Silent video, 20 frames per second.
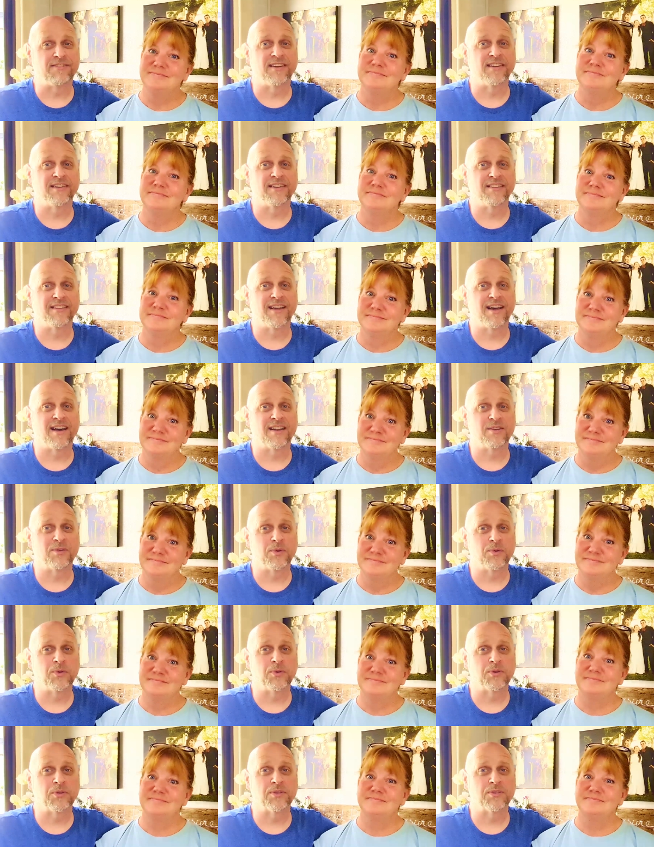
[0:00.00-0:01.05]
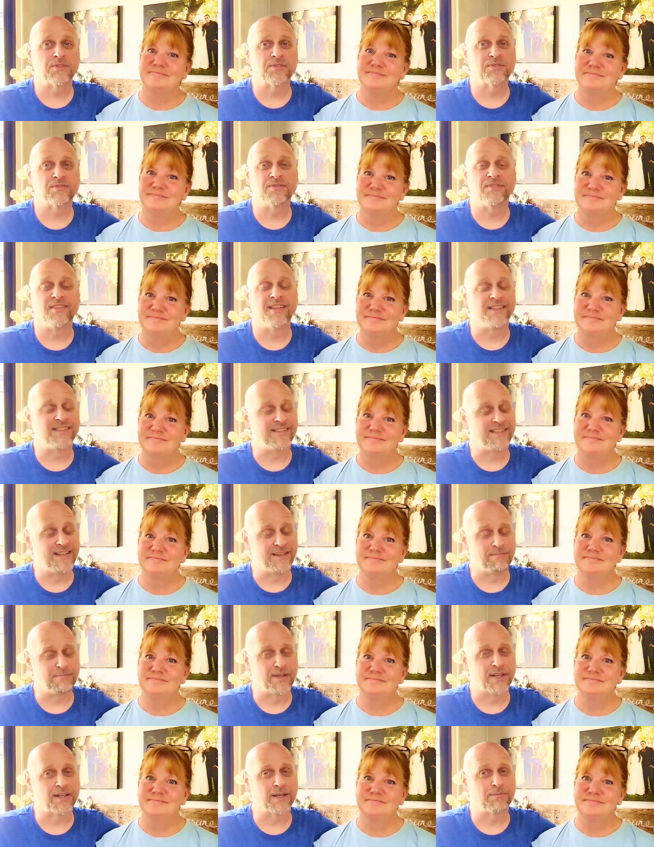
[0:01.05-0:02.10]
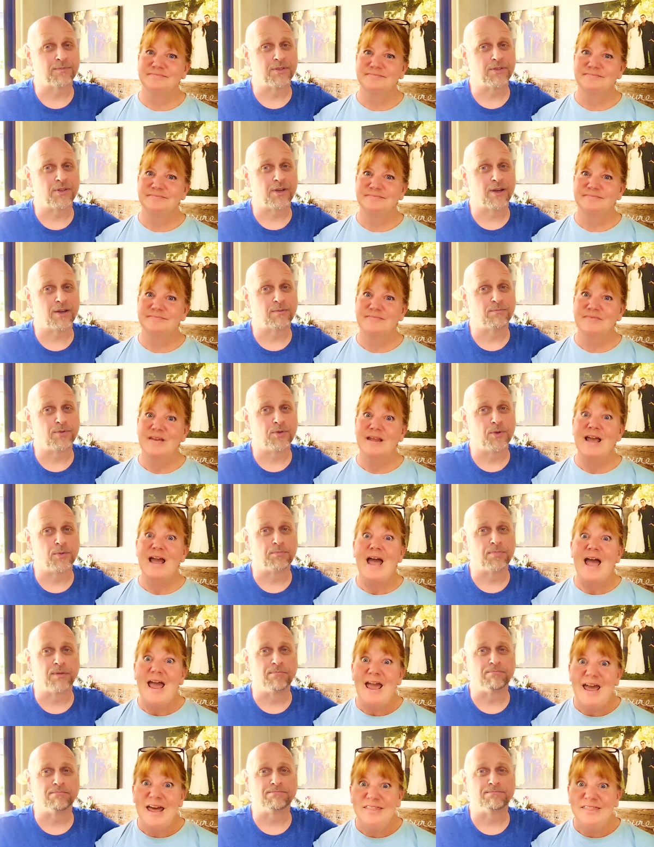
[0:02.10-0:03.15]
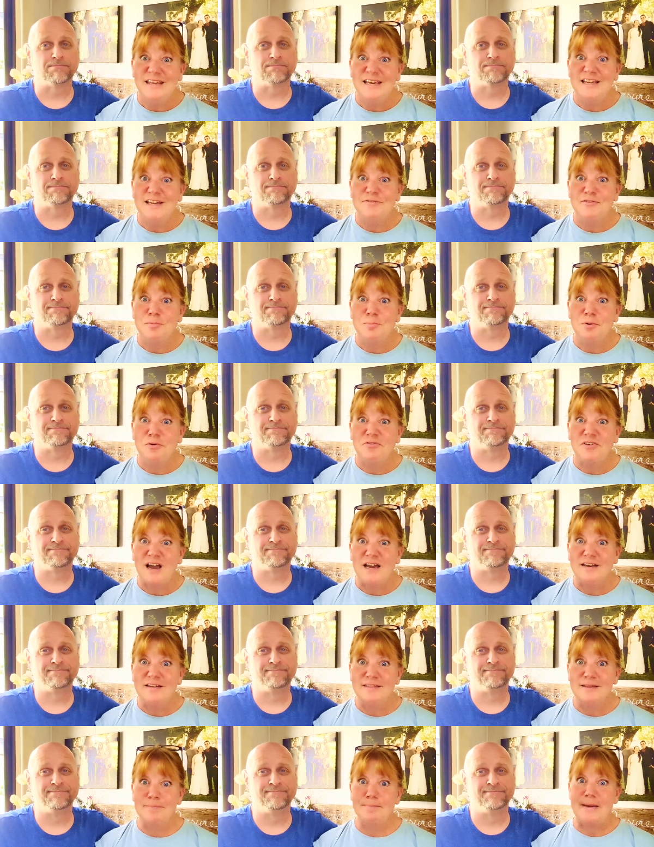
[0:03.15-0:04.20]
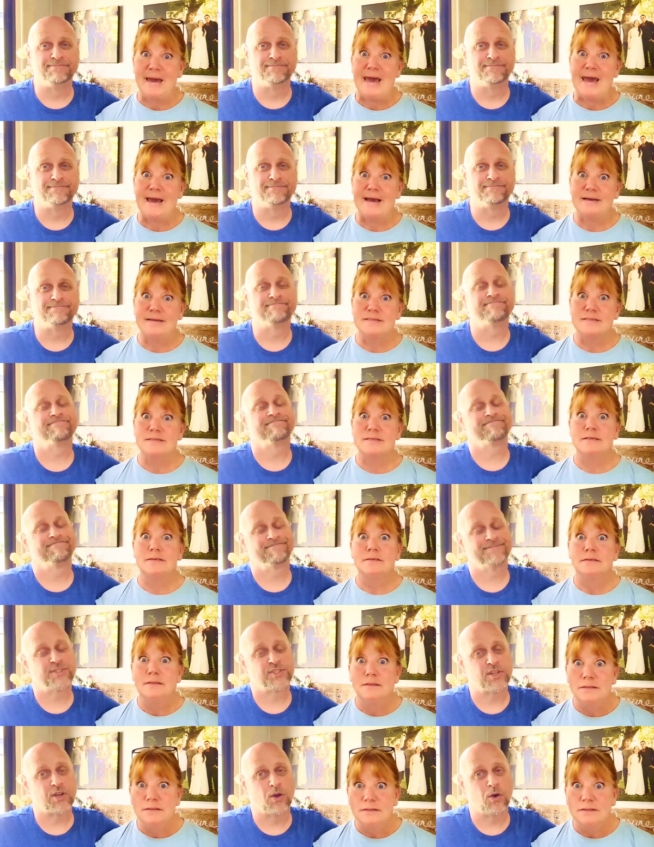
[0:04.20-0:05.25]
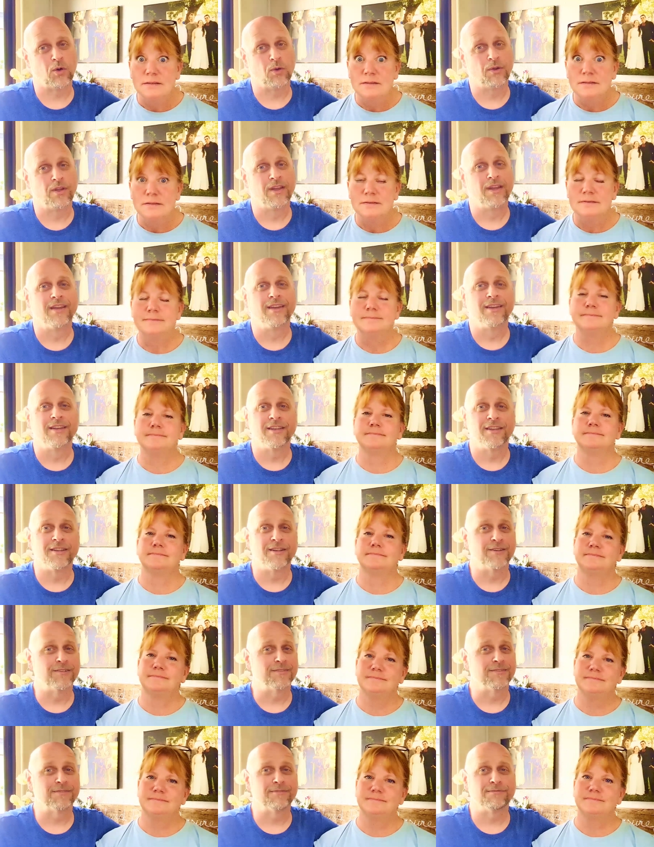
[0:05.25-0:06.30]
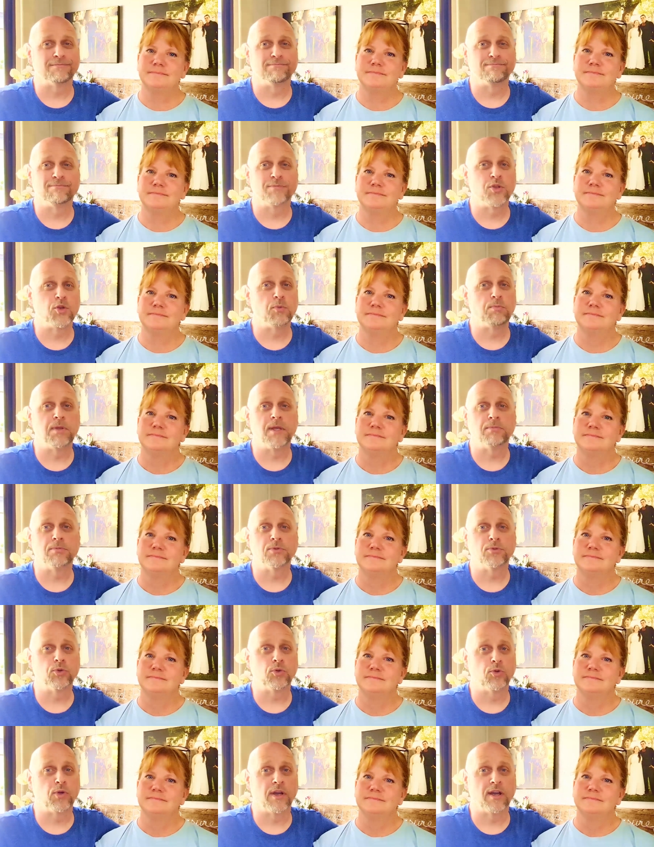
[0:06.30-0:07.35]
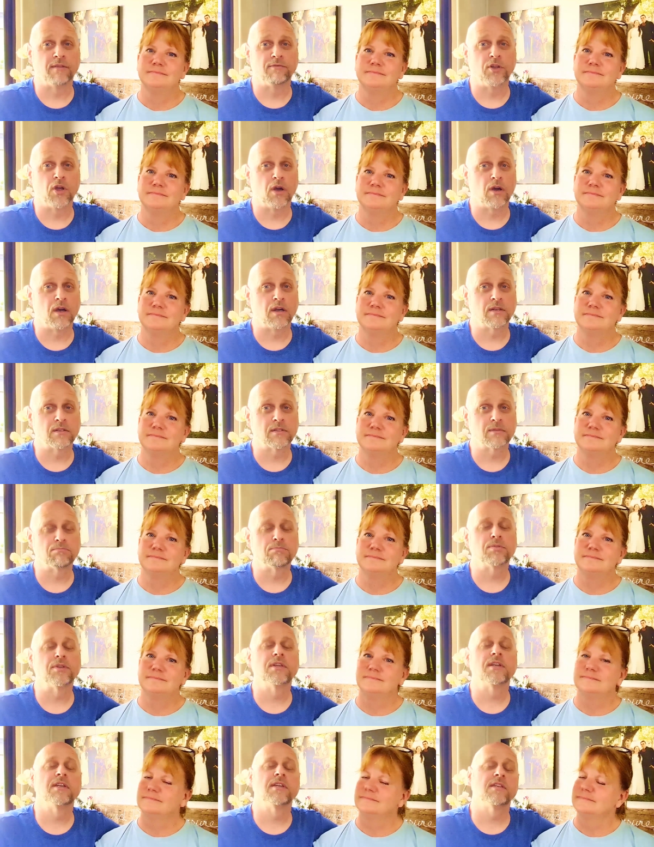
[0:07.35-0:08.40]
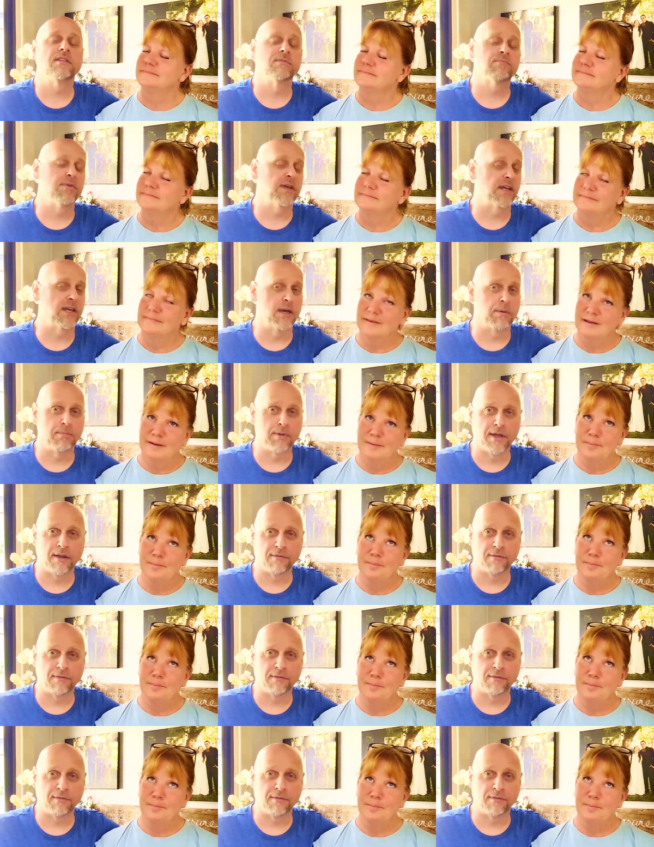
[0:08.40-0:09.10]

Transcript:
Speaker 1: find a lot of owners that didn't pick up their dog poop. And, and
Speaker 2: they even provided the bags.
Speaker 1: So, you know, you people who have dogs, please pick up